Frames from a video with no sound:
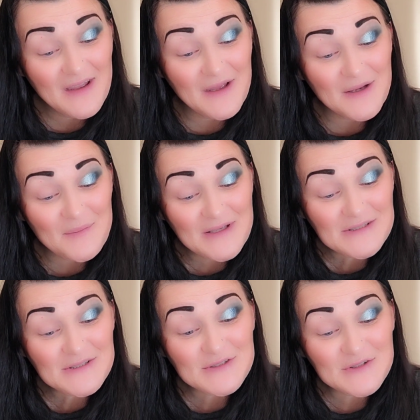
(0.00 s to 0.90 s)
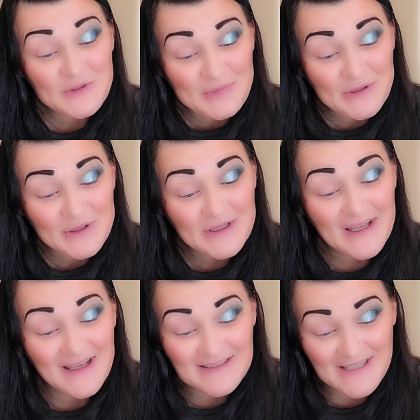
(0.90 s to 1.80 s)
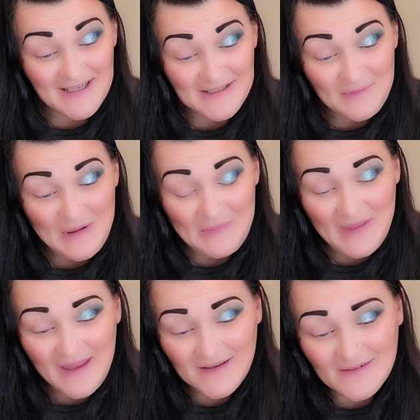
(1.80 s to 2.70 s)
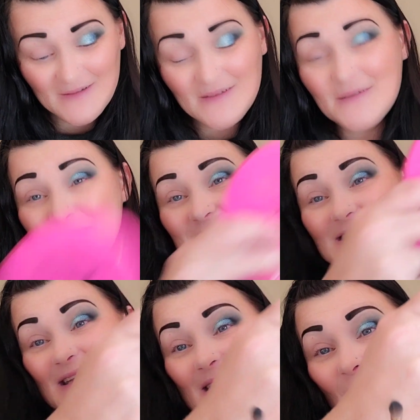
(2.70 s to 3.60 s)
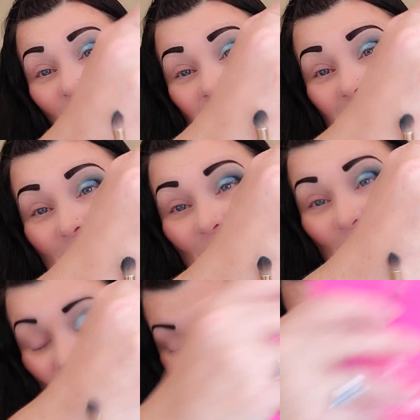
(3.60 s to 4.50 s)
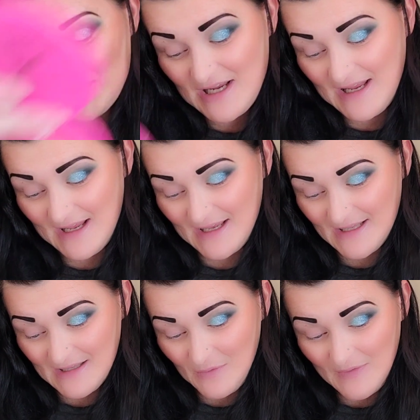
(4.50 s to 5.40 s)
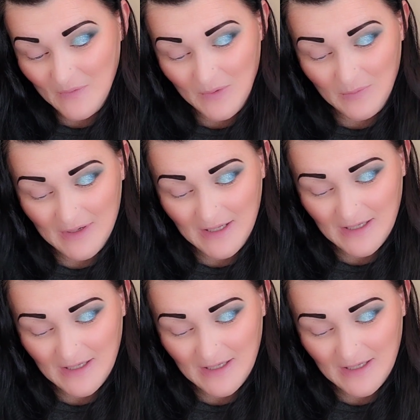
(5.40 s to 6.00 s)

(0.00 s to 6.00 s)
I am super excited about that. I'm going to take that one little brush and the one that we went